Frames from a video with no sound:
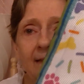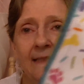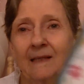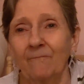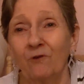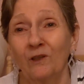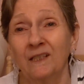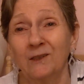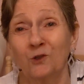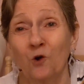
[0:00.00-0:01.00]
except for a
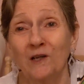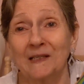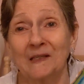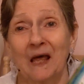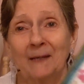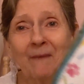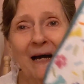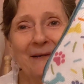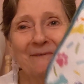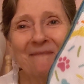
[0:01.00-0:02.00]
little dog slime
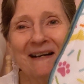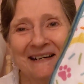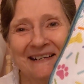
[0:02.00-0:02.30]
on them.